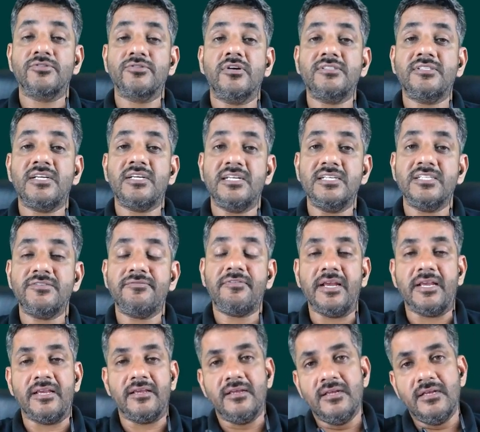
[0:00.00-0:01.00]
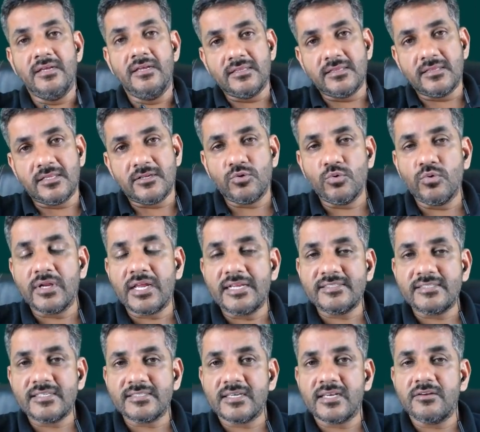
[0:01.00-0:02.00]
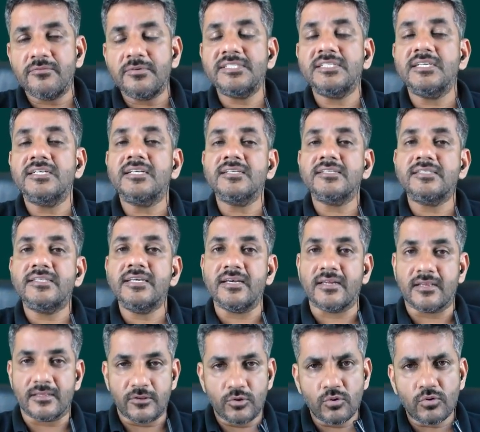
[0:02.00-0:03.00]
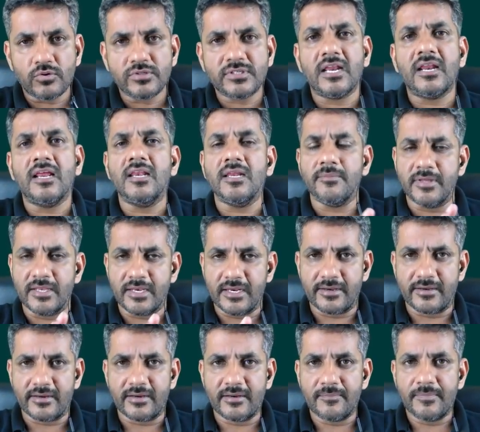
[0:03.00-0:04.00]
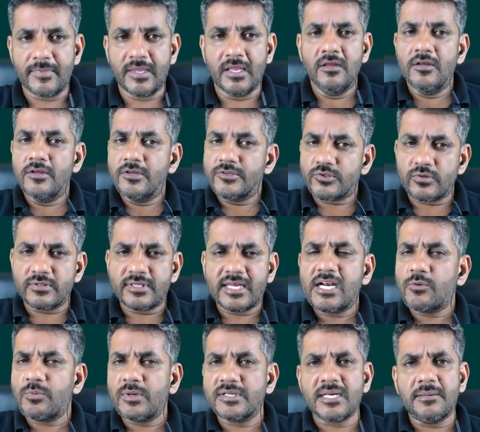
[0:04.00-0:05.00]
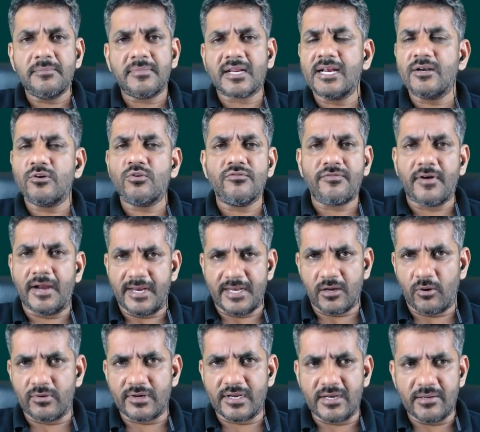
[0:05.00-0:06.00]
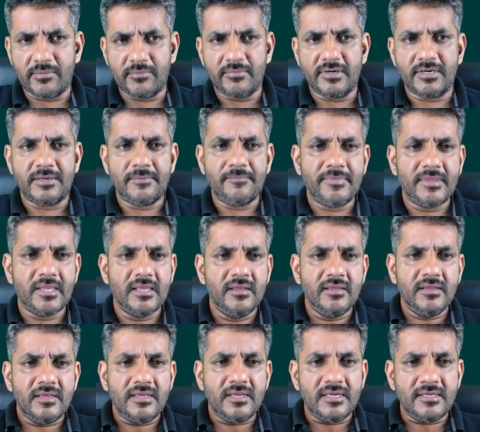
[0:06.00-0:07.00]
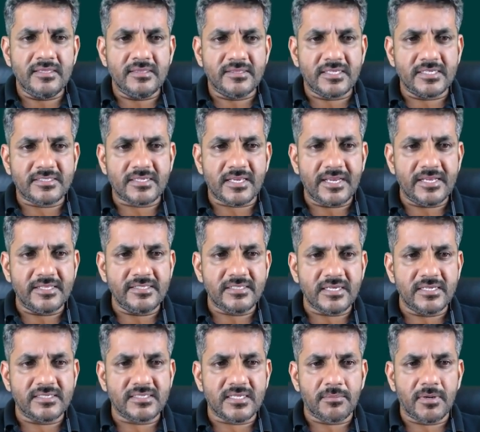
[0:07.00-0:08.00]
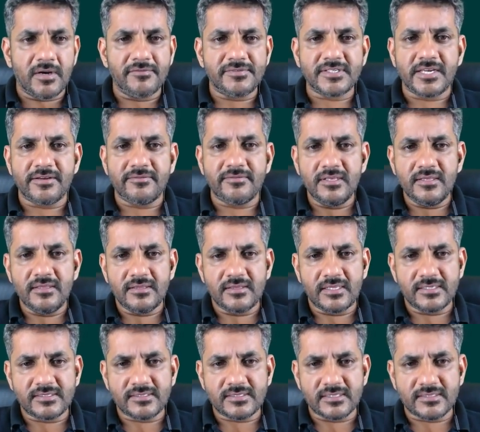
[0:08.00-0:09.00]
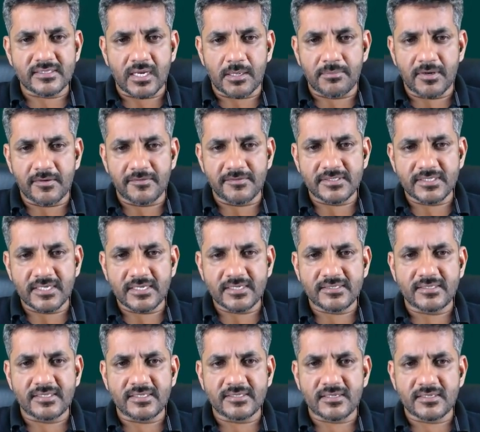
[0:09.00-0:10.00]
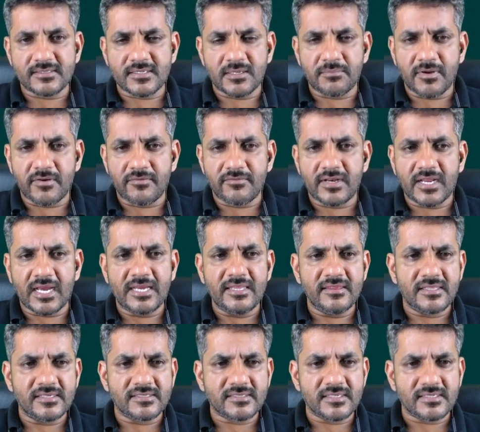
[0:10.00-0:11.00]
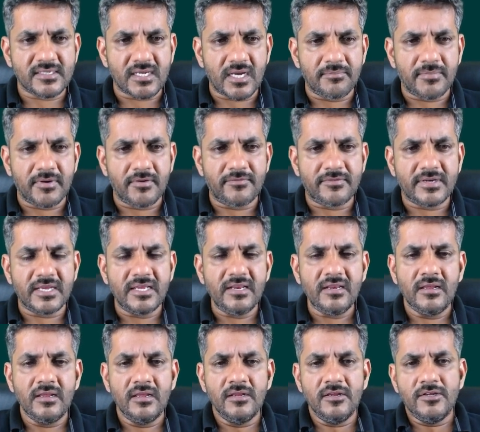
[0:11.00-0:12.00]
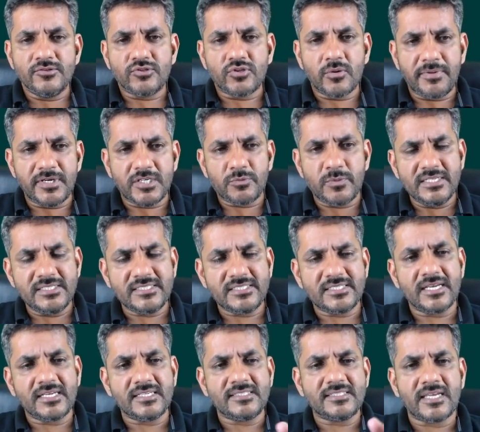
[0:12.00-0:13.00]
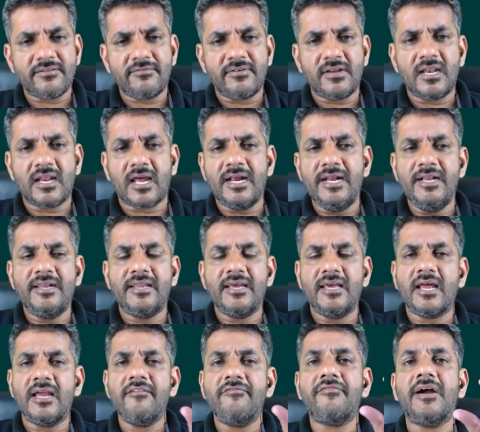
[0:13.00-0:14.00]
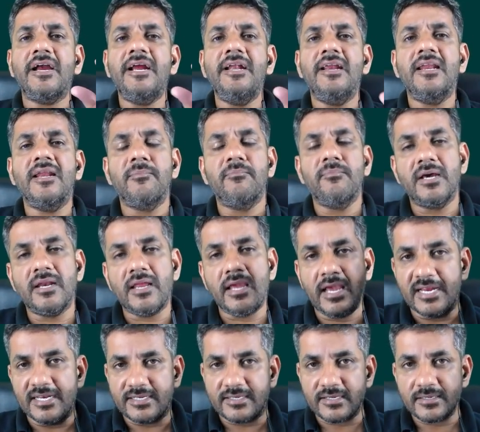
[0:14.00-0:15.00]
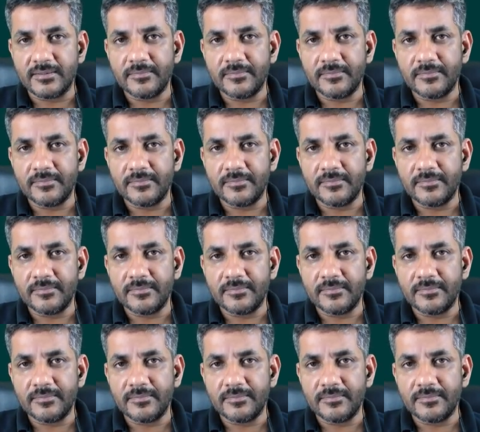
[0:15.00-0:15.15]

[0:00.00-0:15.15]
not satisfy, the two ranges in which it is there, those are eliminated. So that way I'm trying to find out a number. This range is above 7, this is above 6, this is above 9, this is above 10. So between 6, 7, 9, 10, I find a number 8.